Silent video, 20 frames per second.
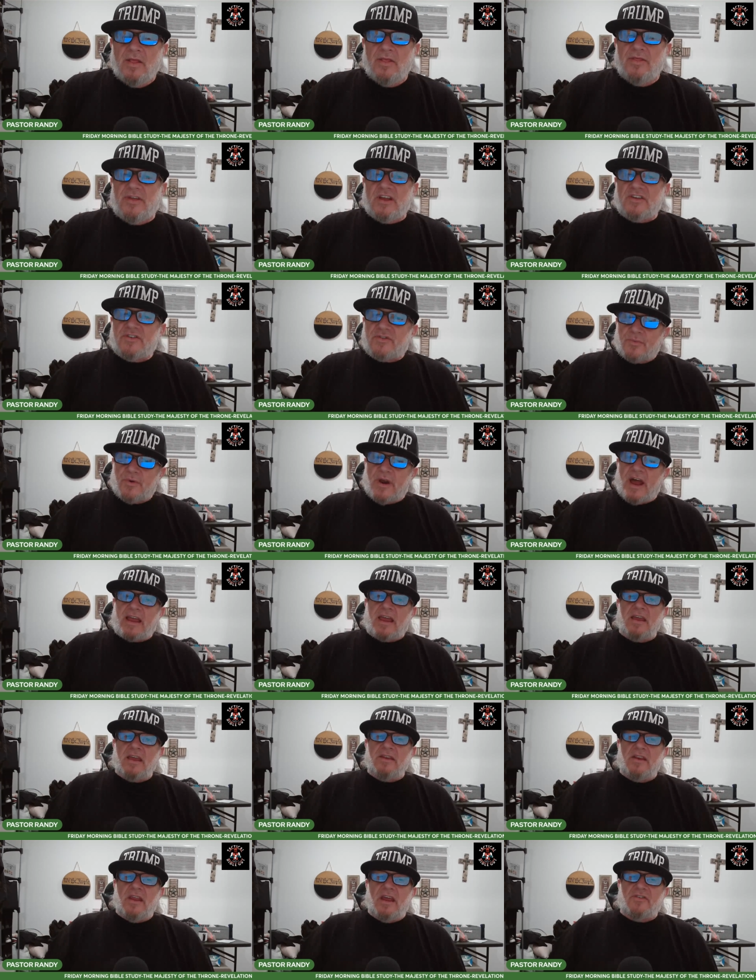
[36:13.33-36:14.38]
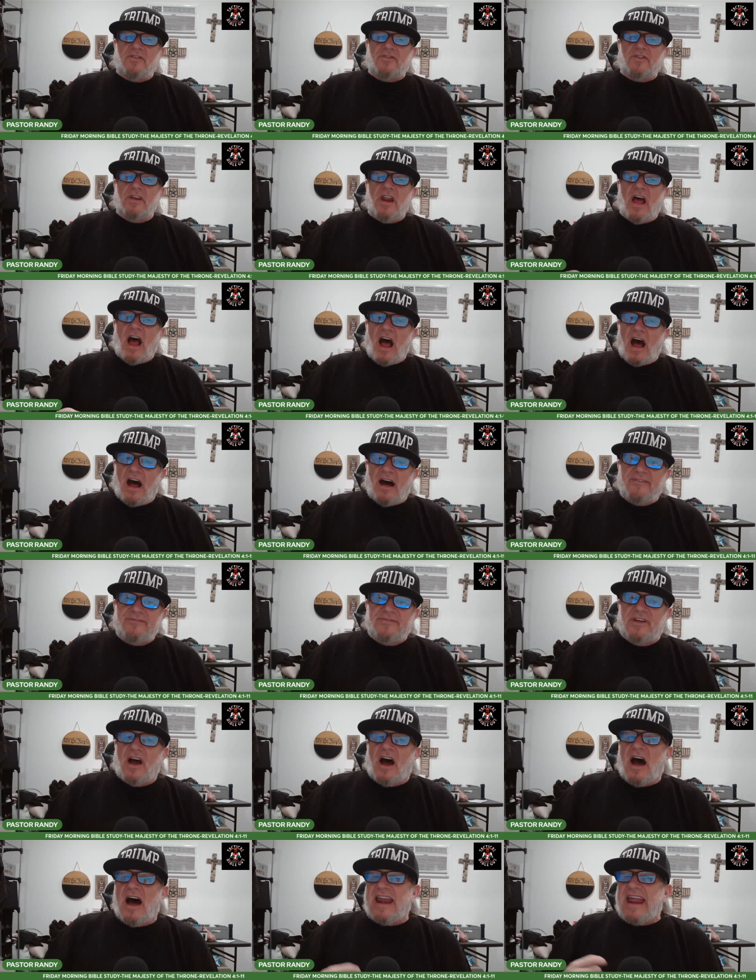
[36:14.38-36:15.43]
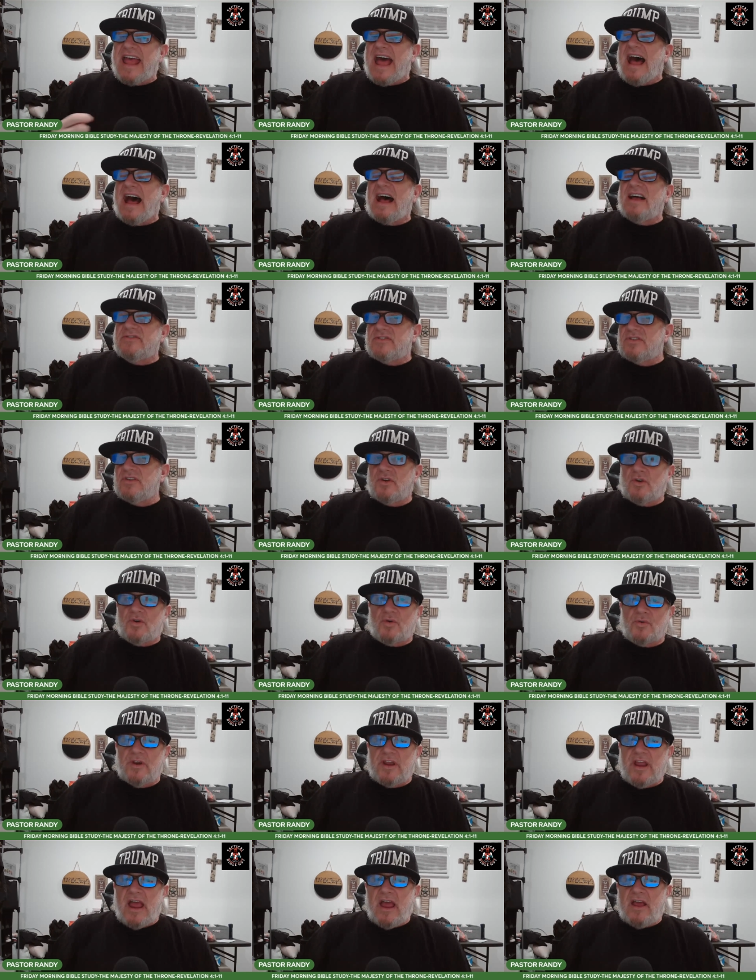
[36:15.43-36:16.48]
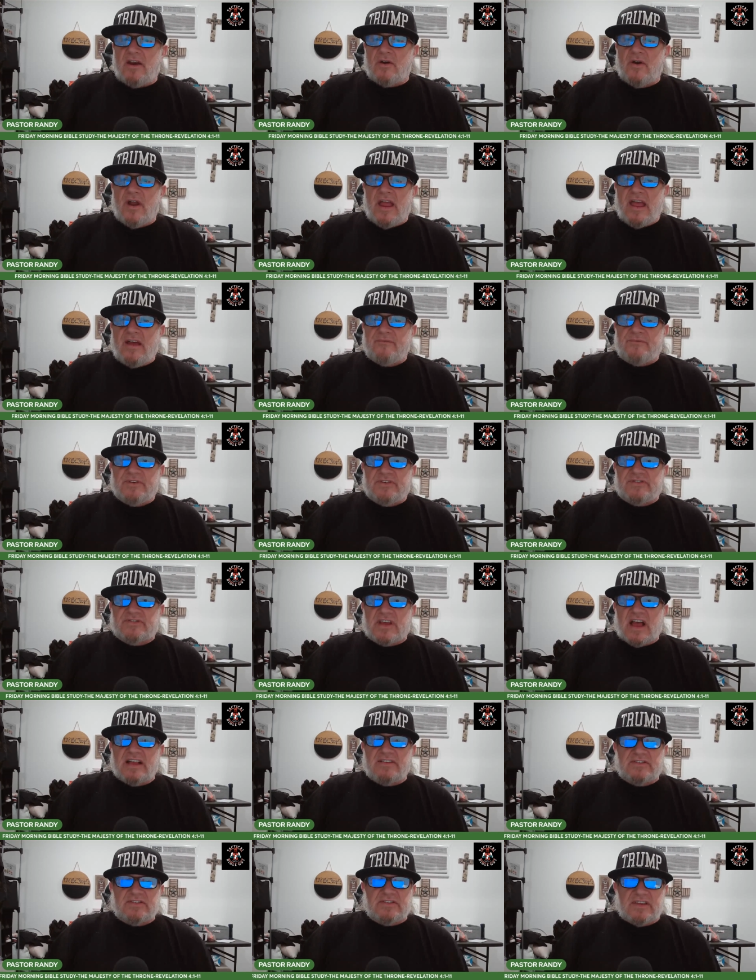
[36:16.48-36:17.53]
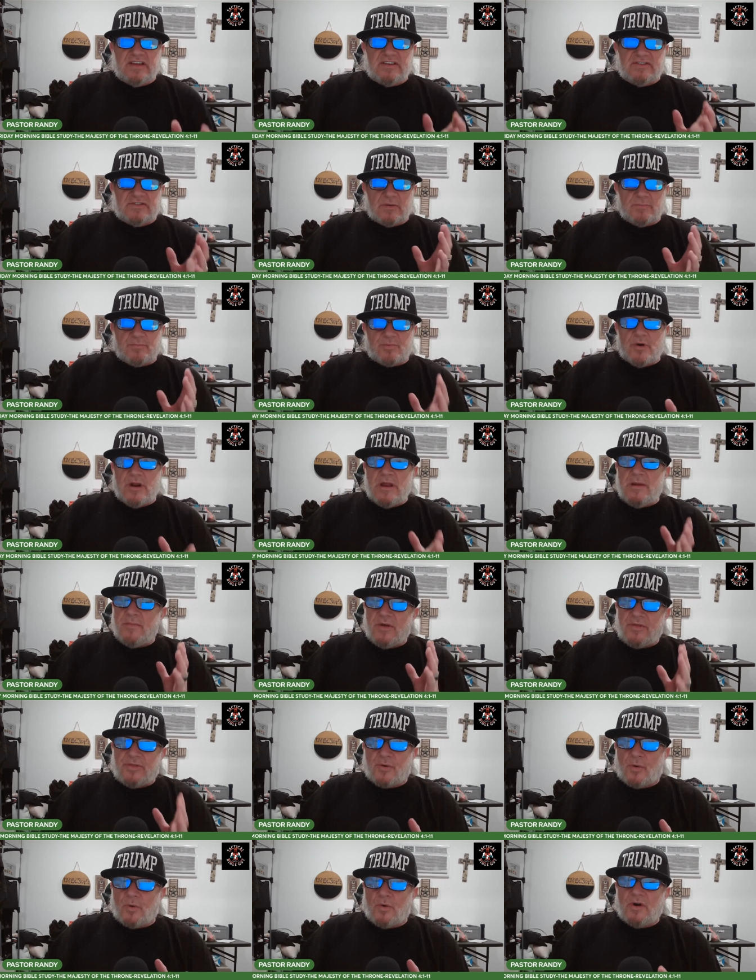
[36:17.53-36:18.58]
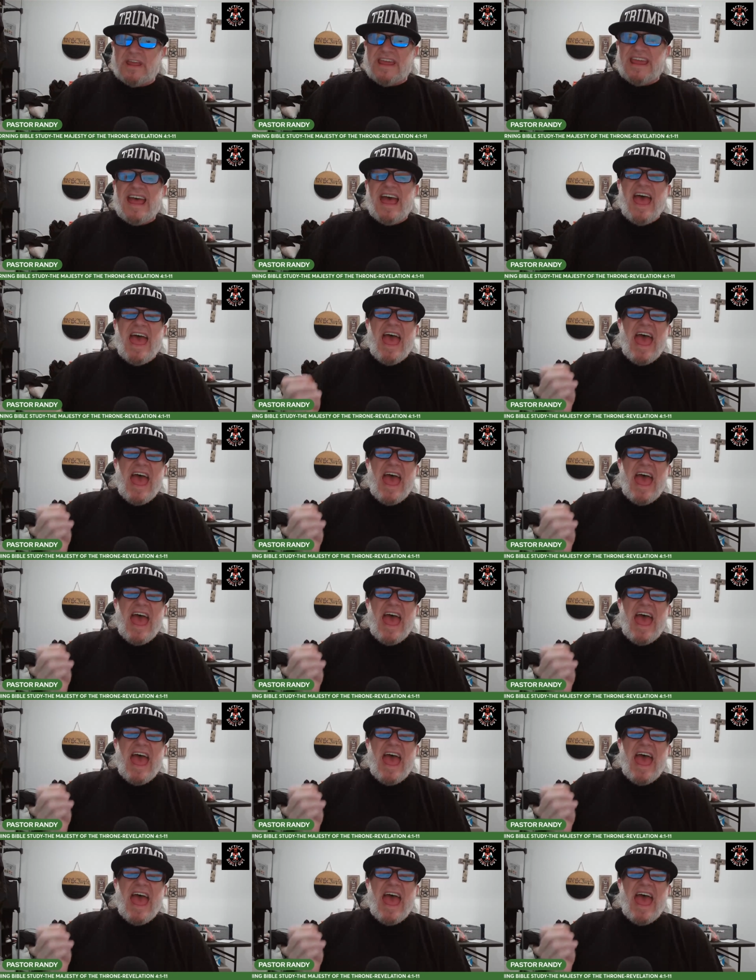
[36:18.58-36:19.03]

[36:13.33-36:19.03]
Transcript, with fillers: This recognition of God as the creator emphasizes his supreme authority